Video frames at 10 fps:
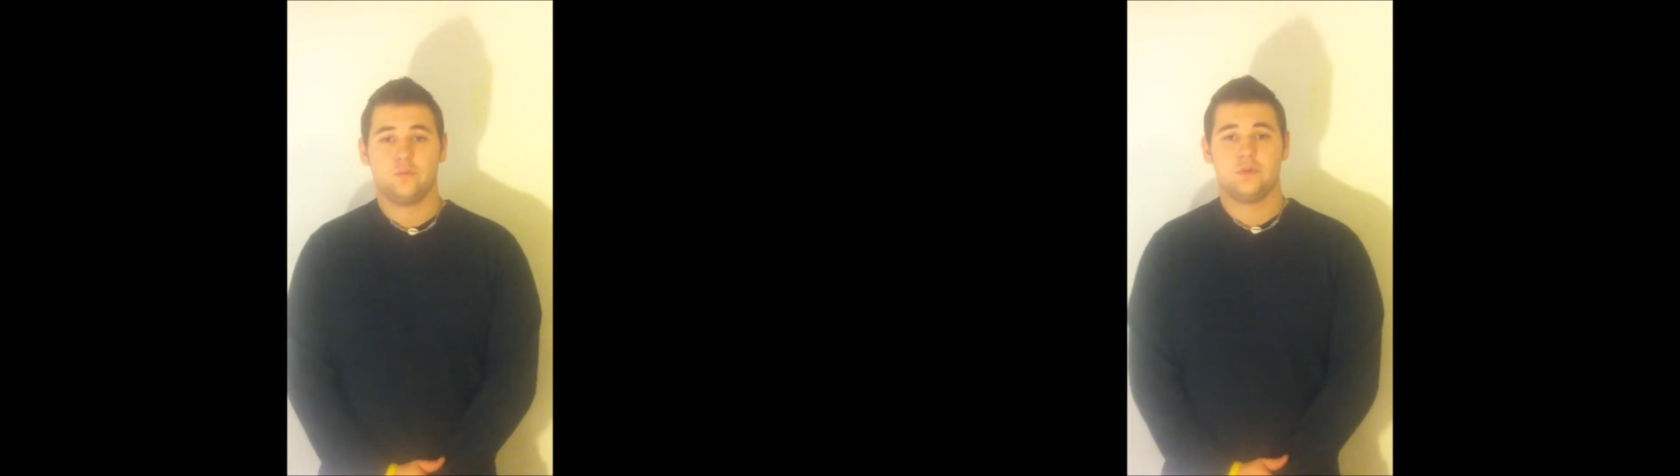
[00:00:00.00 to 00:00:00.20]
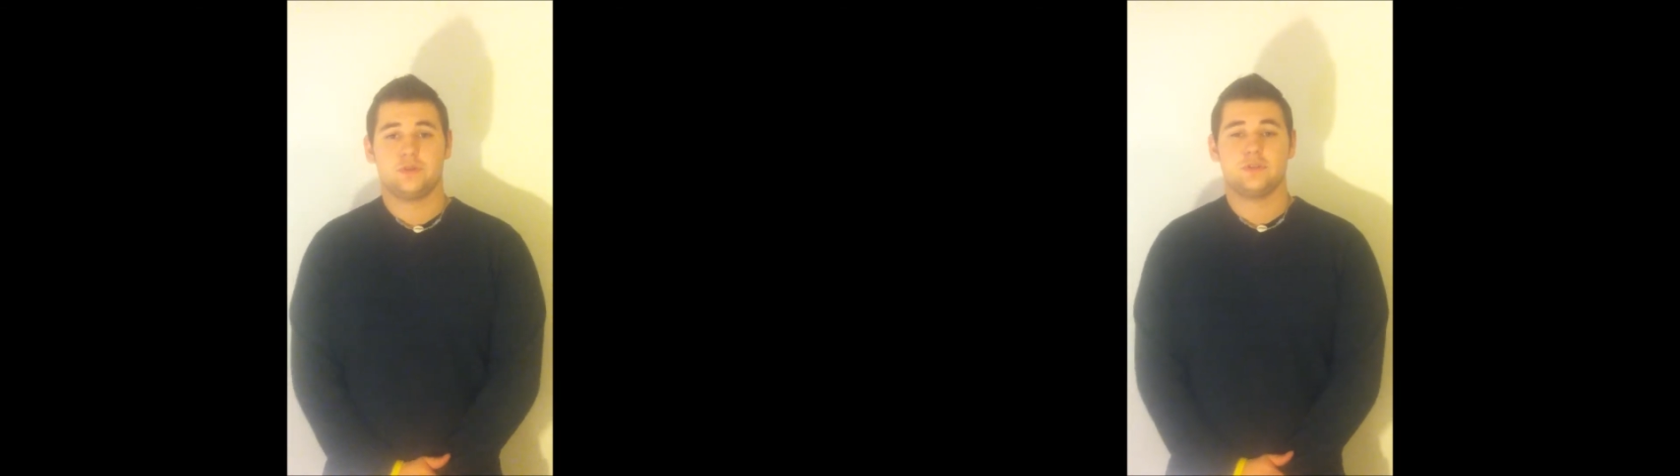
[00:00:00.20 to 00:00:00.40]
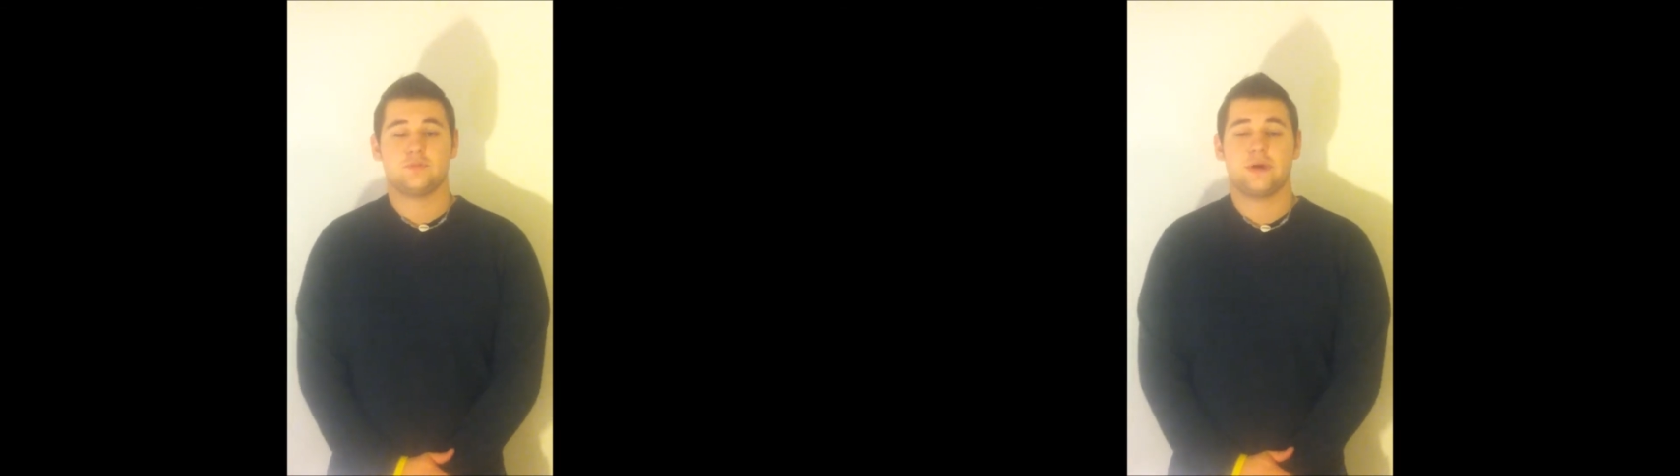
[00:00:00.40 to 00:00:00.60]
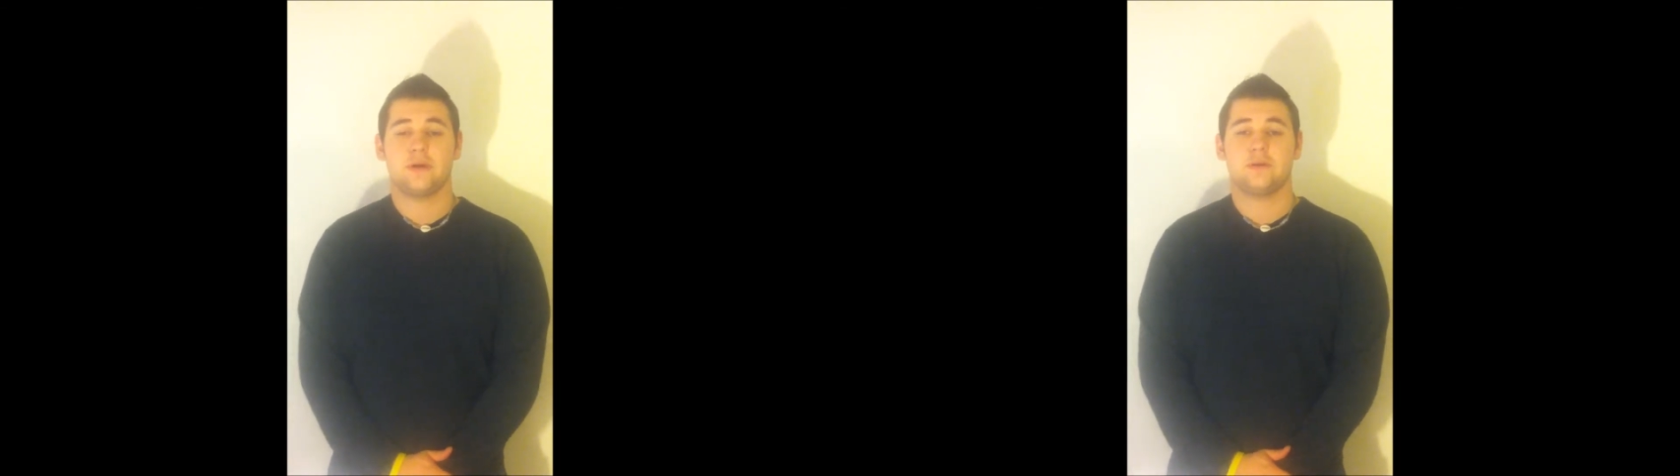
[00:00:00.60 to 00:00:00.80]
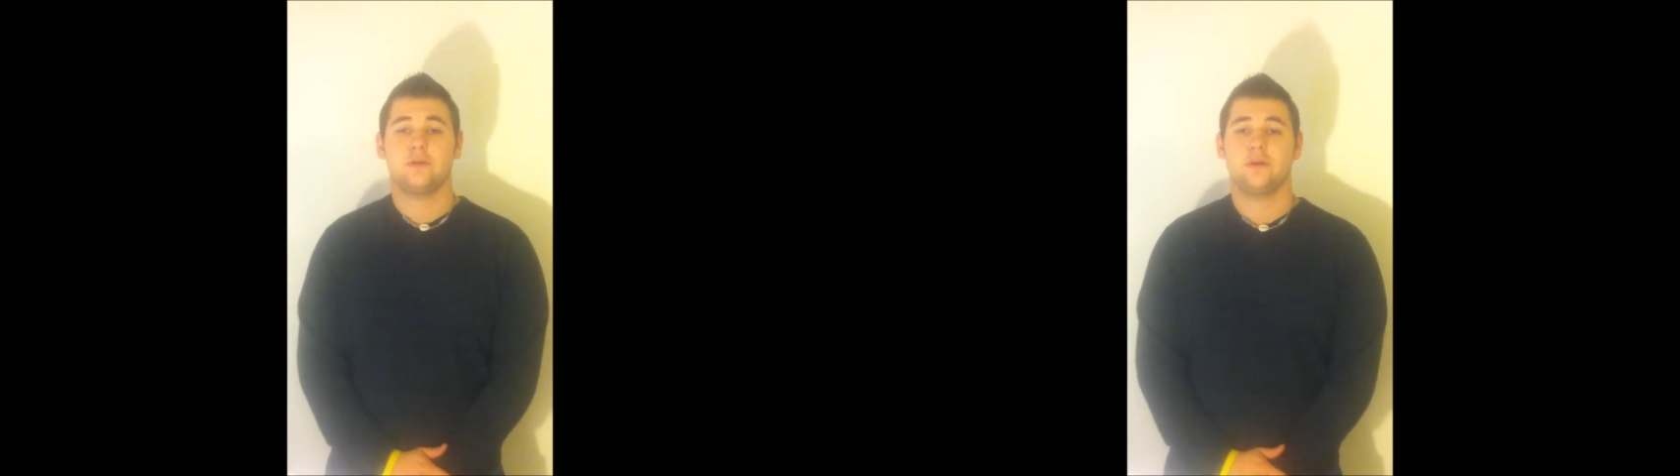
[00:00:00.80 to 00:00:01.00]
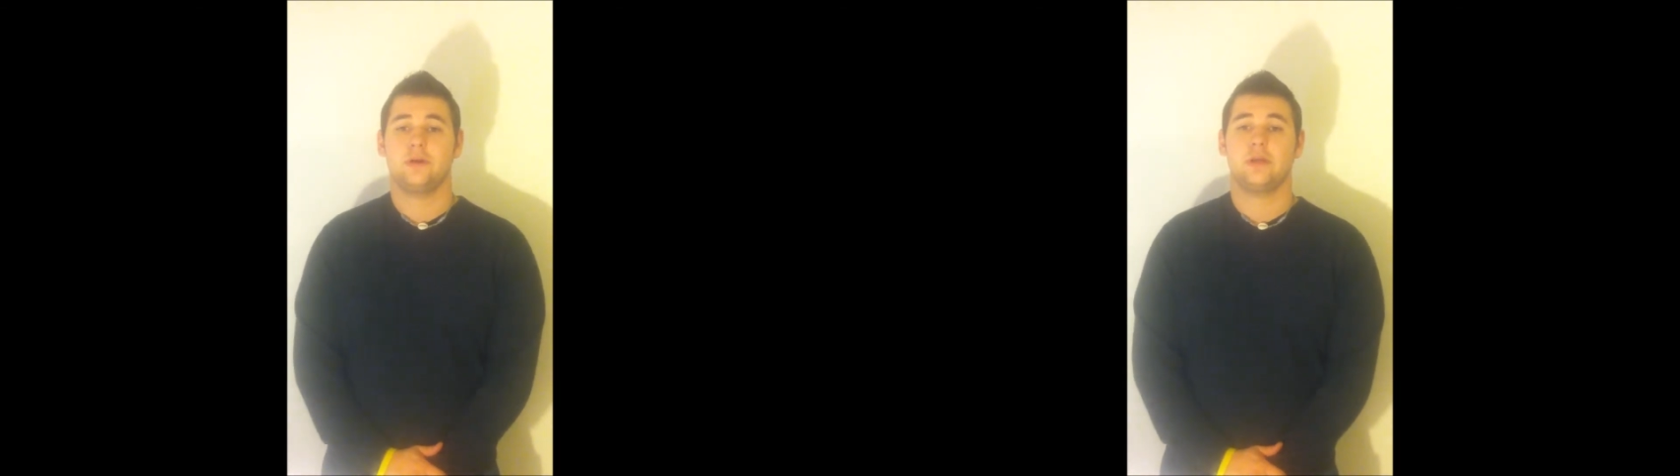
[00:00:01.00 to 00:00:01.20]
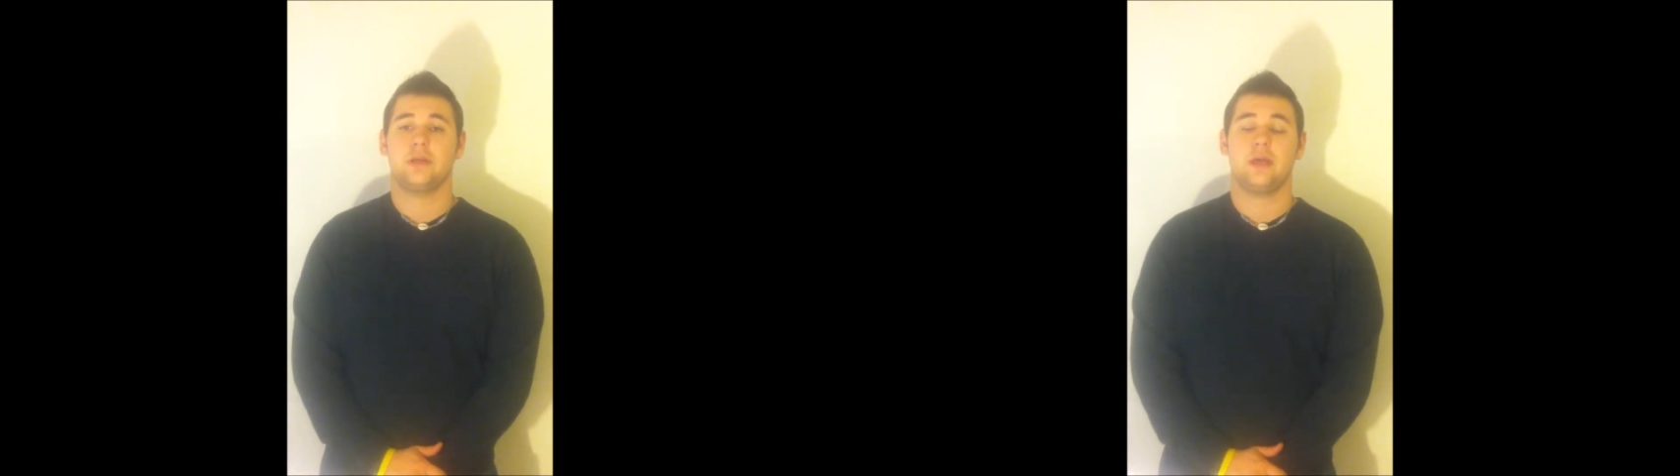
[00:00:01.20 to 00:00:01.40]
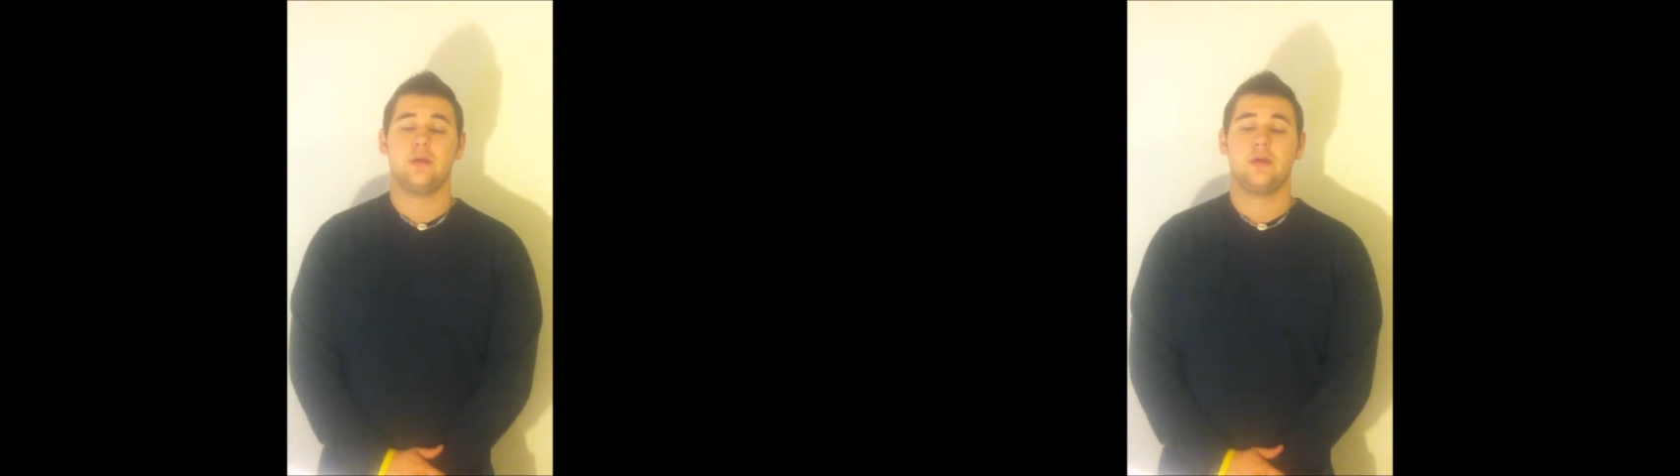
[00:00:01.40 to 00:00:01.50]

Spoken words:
in which this bacteria